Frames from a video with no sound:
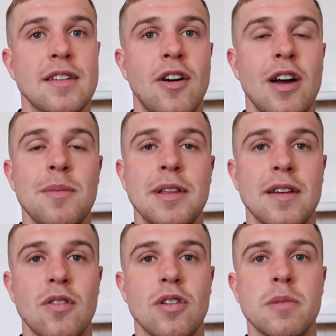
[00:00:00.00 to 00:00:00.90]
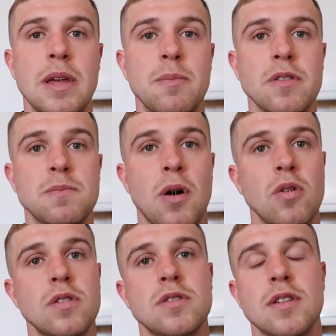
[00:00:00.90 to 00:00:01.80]
our time into other people's
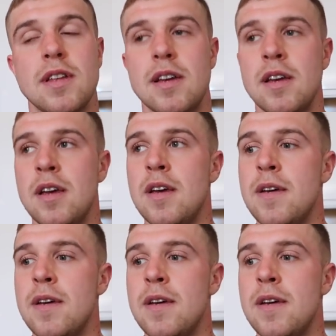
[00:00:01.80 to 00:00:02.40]
posts or the